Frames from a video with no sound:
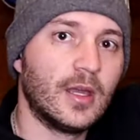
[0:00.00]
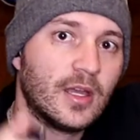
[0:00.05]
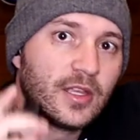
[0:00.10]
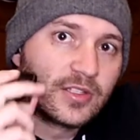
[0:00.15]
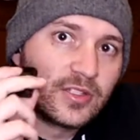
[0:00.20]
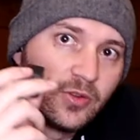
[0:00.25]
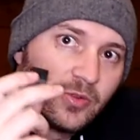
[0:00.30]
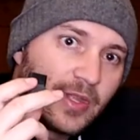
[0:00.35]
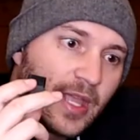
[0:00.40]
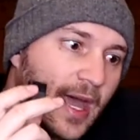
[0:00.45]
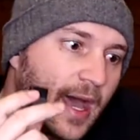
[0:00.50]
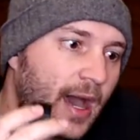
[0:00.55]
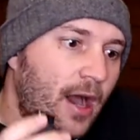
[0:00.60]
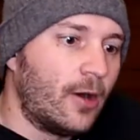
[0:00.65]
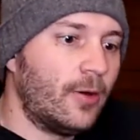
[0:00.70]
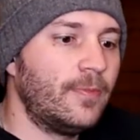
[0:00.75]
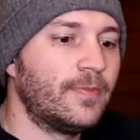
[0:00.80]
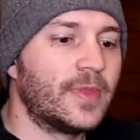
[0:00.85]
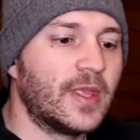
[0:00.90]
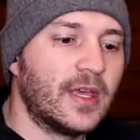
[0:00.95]
So
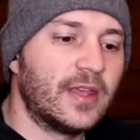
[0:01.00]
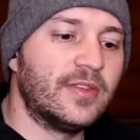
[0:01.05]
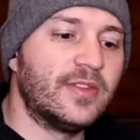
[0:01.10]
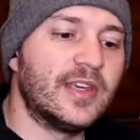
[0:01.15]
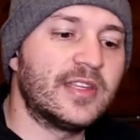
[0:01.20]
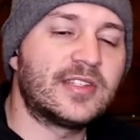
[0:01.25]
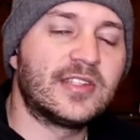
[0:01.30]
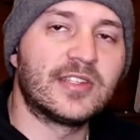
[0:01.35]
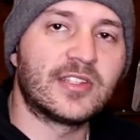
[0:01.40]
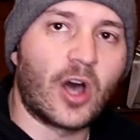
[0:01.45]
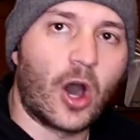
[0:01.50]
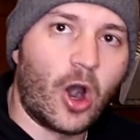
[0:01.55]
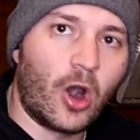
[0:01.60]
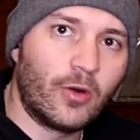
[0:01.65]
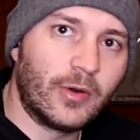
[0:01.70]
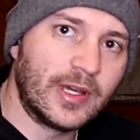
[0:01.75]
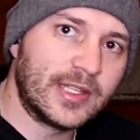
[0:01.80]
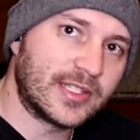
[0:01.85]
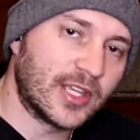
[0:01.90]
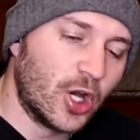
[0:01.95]
now this is
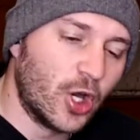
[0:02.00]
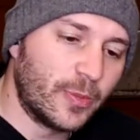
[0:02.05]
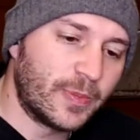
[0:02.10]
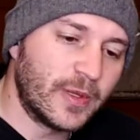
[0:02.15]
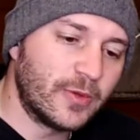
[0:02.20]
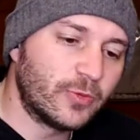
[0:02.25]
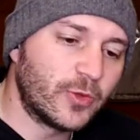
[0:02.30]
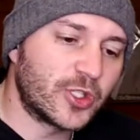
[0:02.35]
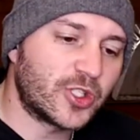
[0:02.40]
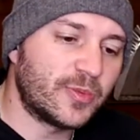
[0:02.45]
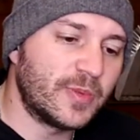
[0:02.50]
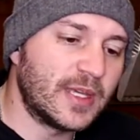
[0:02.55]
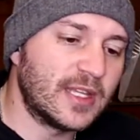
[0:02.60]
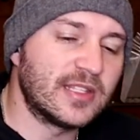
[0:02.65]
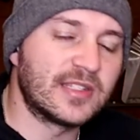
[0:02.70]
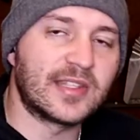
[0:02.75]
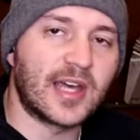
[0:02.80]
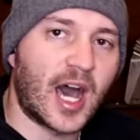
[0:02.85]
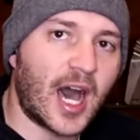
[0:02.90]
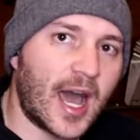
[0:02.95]
always open, which
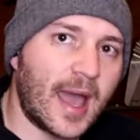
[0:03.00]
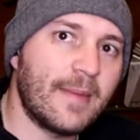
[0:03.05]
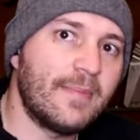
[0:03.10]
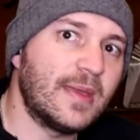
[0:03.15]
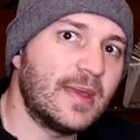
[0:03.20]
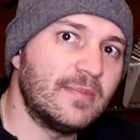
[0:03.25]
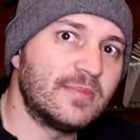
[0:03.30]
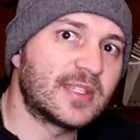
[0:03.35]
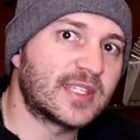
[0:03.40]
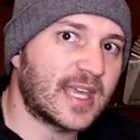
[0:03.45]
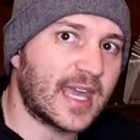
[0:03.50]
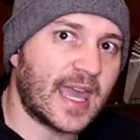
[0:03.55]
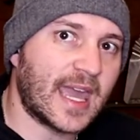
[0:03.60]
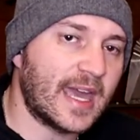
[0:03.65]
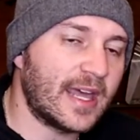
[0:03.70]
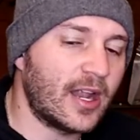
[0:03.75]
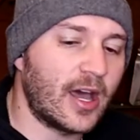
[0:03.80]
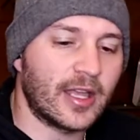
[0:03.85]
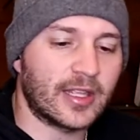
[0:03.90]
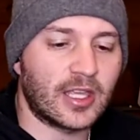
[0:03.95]
means the high beams
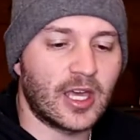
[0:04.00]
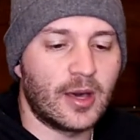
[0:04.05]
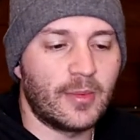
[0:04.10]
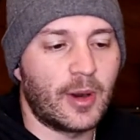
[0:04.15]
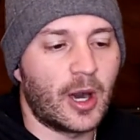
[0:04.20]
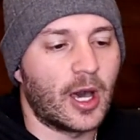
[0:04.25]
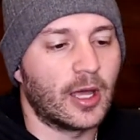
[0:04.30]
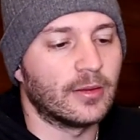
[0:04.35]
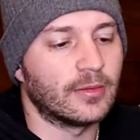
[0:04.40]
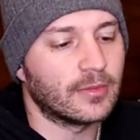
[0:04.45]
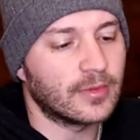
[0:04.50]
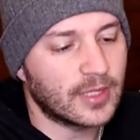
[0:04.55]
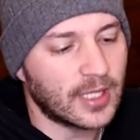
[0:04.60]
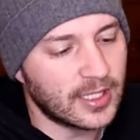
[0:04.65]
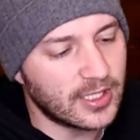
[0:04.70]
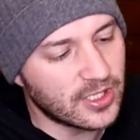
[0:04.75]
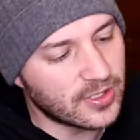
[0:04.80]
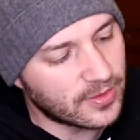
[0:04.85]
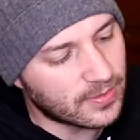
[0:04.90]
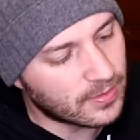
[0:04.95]
cannot come on.
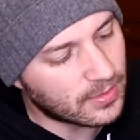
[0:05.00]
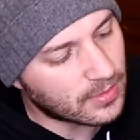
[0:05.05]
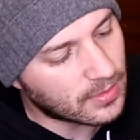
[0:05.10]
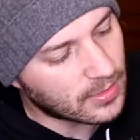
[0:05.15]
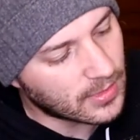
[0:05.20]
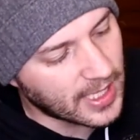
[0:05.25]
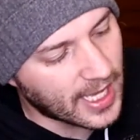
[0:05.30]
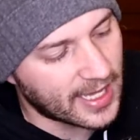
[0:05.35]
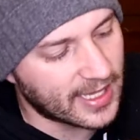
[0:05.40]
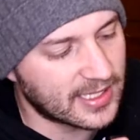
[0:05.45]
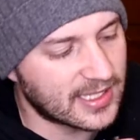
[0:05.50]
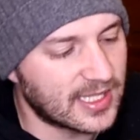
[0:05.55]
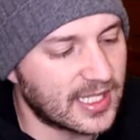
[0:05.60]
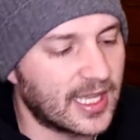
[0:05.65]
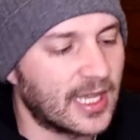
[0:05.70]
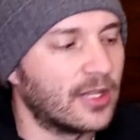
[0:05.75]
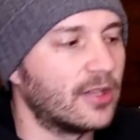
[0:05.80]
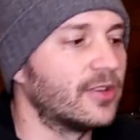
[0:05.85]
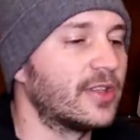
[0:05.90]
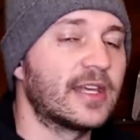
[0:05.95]
Yeah, it's the
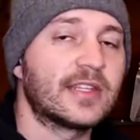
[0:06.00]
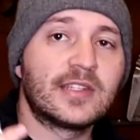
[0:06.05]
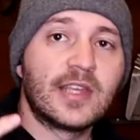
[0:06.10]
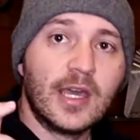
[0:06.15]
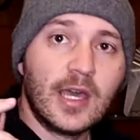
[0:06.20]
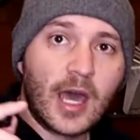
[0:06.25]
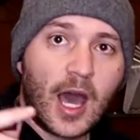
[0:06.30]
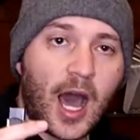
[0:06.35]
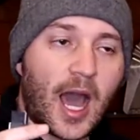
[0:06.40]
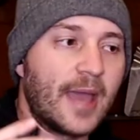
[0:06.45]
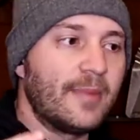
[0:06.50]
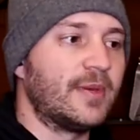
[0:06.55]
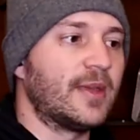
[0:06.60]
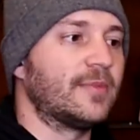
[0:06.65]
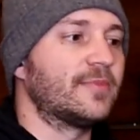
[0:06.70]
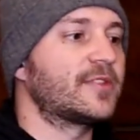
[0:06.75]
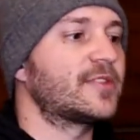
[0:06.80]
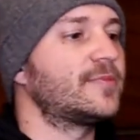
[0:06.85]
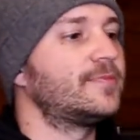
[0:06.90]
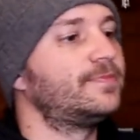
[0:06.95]
yellow. That's high
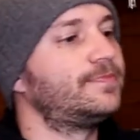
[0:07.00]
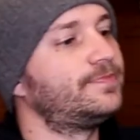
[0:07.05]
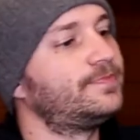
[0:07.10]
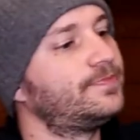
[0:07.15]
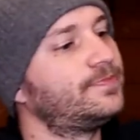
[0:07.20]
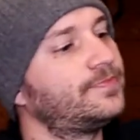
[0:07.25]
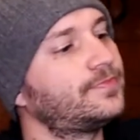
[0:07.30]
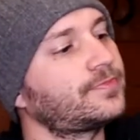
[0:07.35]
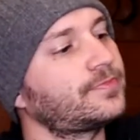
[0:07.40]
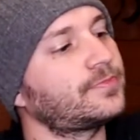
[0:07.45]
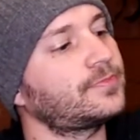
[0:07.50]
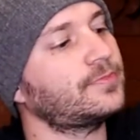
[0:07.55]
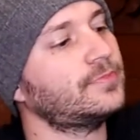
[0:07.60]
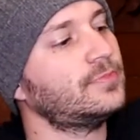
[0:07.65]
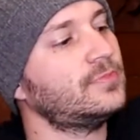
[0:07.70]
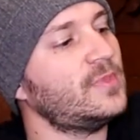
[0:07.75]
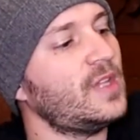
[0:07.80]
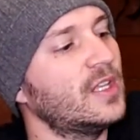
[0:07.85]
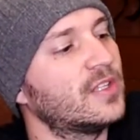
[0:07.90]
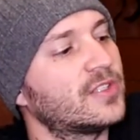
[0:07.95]
beams.
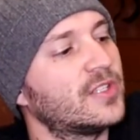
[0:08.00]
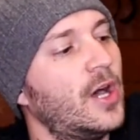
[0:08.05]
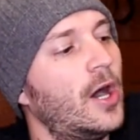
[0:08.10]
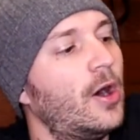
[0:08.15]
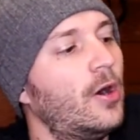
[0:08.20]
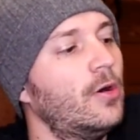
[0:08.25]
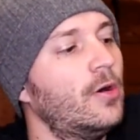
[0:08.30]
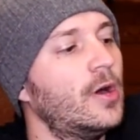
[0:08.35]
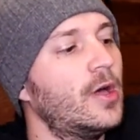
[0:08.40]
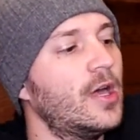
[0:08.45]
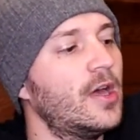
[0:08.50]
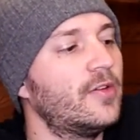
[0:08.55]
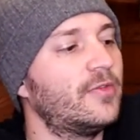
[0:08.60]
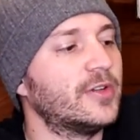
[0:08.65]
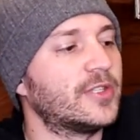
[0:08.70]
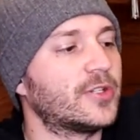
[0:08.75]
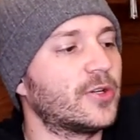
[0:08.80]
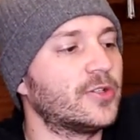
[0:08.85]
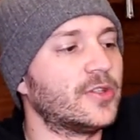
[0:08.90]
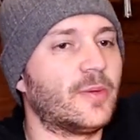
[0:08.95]
So if we
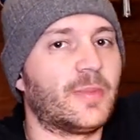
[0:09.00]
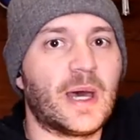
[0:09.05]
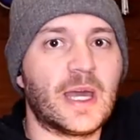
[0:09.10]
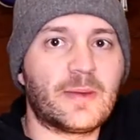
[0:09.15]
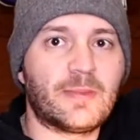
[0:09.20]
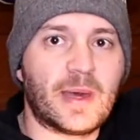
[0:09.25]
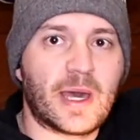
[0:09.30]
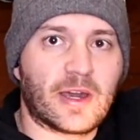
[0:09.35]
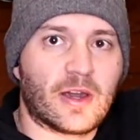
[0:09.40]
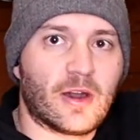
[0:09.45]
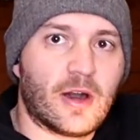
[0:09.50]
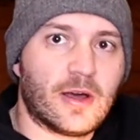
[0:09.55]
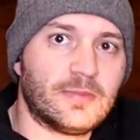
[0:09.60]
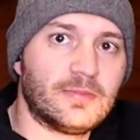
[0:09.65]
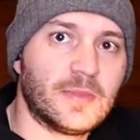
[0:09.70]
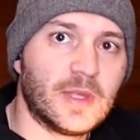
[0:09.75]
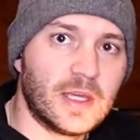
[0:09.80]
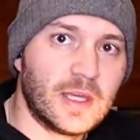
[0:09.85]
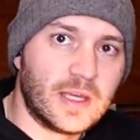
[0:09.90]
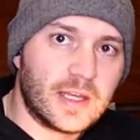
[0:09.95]
turn the bike back on,
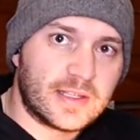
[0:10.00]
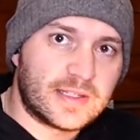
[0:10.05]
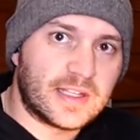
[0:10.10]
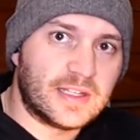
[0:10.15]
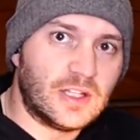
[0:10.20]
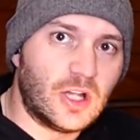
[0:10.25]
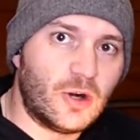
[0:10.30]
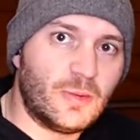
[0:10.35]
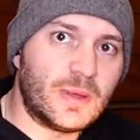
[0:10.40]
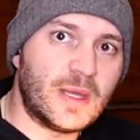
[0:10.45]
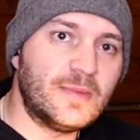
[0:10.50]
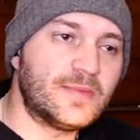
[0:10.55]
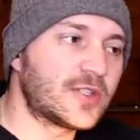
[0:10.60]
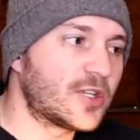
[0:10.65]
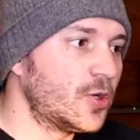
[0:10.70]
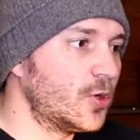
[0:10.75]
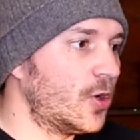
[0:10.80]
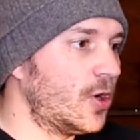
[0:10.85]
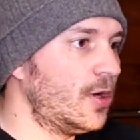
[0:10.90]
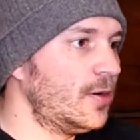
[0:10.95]
see low beams,
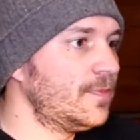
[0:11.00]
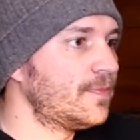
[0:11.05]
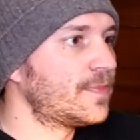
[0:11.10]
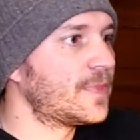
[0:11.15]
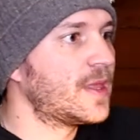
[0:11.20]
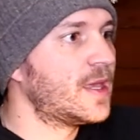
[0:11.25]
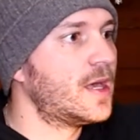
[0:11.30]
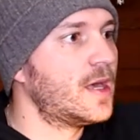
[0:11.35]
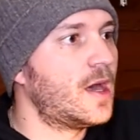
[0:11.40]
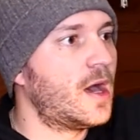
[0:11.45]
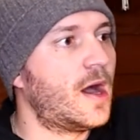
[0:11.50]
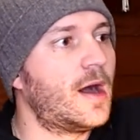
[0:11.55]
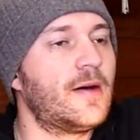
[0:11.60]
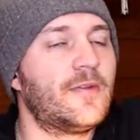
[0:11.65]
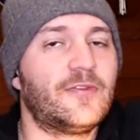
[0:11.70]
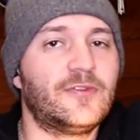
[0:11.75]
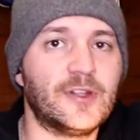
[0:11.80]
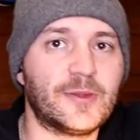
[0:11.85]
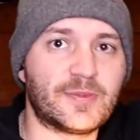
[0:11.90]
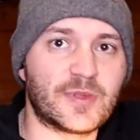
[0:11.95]
cool.
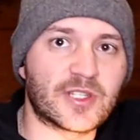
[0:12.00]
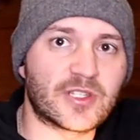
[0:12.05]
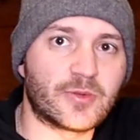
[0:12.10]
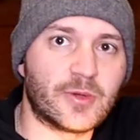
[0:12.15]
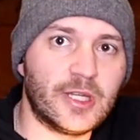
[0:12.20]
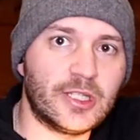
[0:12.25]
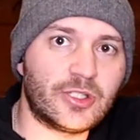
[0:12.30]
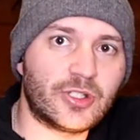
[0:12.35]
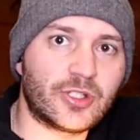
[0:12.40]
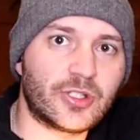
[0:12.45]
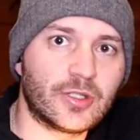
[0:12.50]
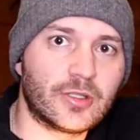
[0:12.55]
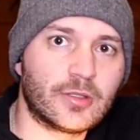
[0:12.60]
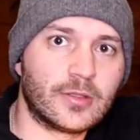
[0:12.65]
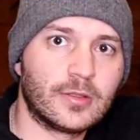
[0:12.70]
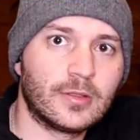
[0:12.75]
Flip the switch,